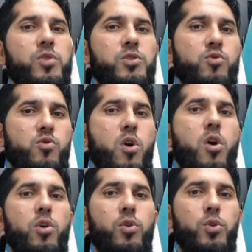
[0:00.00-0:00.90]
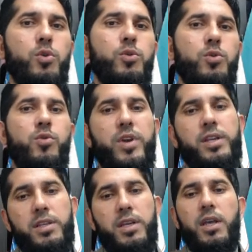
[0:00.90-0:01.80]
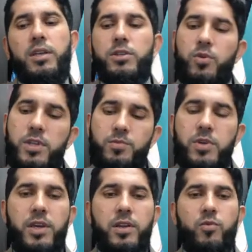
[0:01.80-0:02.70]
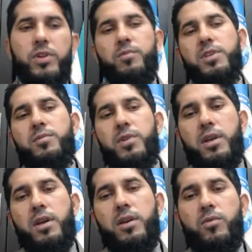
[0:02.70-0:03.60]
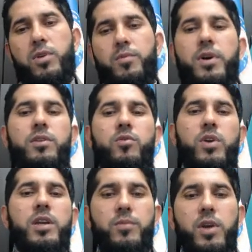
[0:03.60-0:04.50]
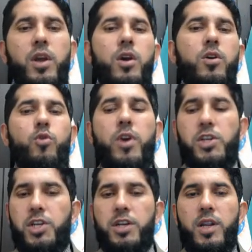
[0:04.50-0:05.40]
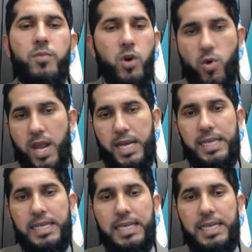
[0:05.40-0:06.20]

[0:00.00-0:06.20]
wrong or correct. So let's begin with Bismillahir Rahmanir Rahim. Question number one.